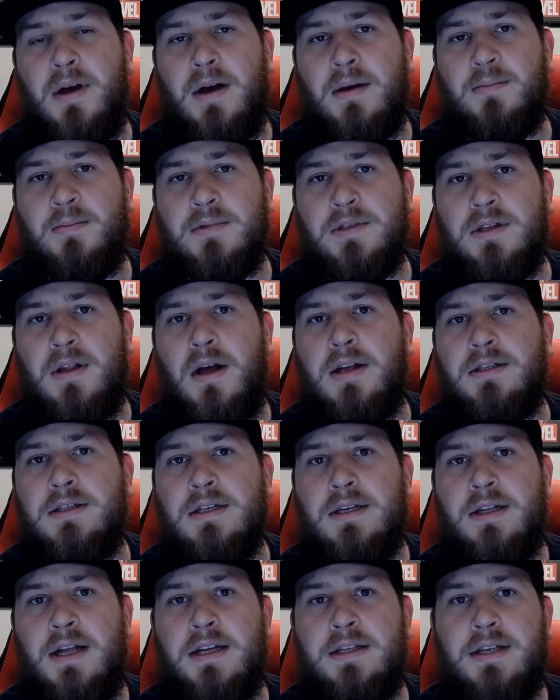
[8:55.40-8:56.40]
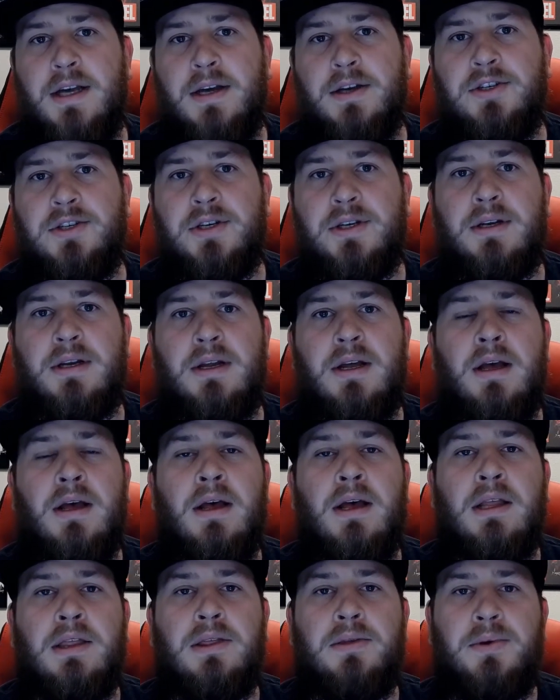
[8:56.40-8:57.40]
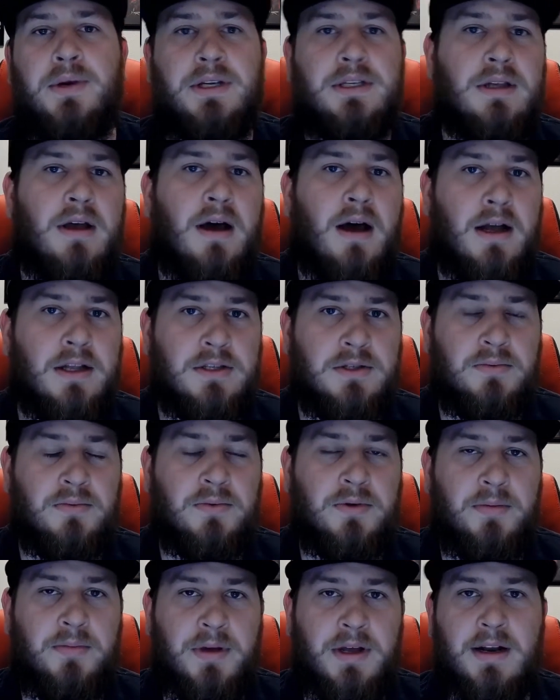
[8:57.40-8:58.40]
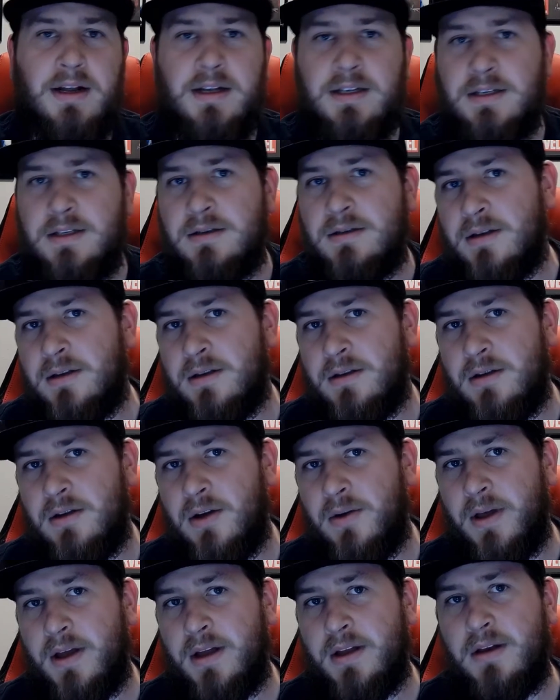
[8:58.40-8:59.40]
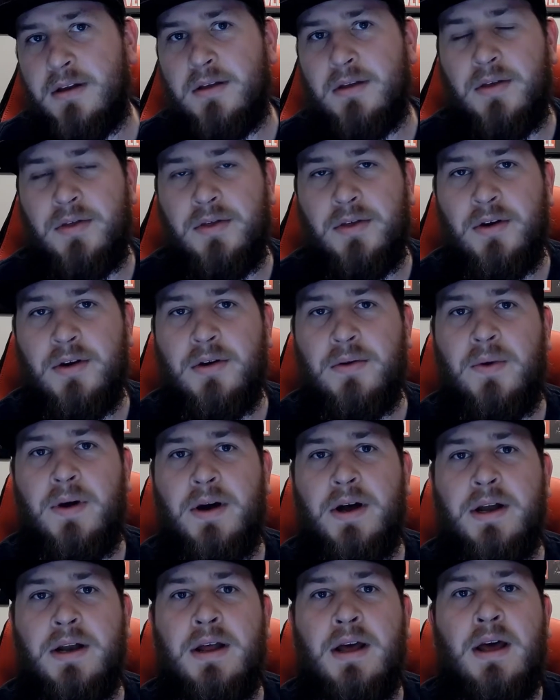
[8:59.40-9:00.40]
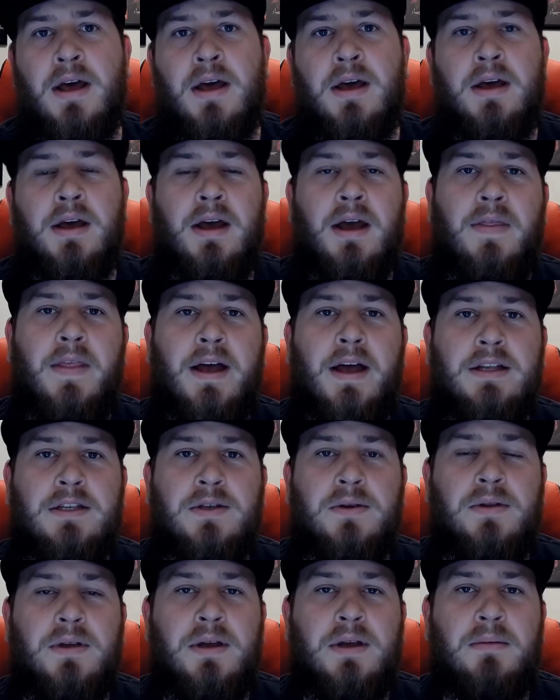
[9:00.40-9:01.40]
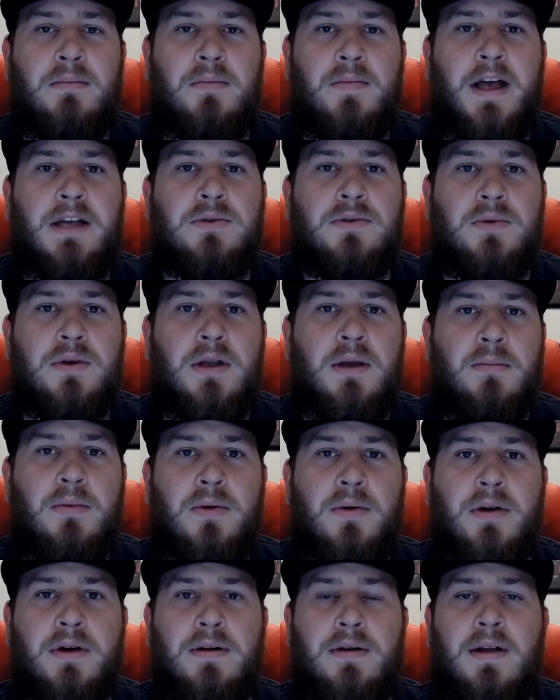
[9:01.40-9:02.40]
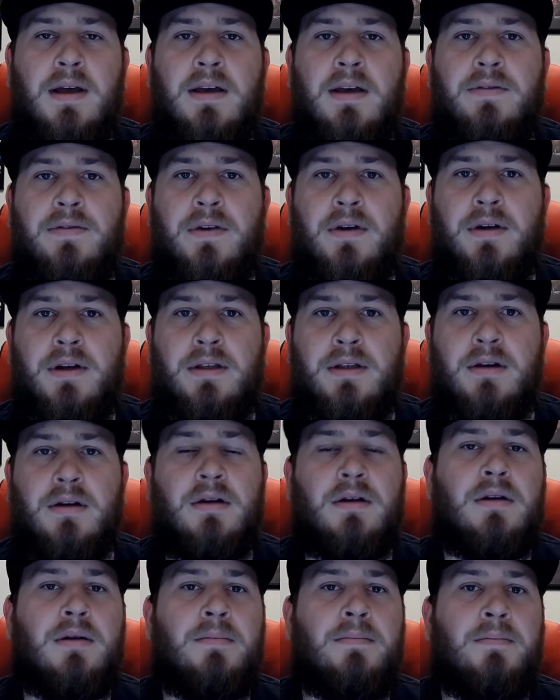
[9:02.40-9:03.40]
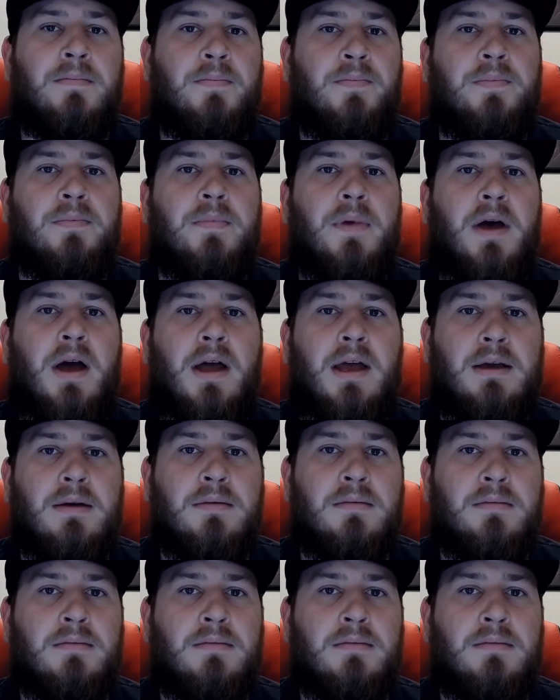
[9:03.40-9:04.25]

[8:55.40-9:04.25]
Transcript: slots in that section. 3 slots would mean it's going into the third one, and that's really important if you're either buying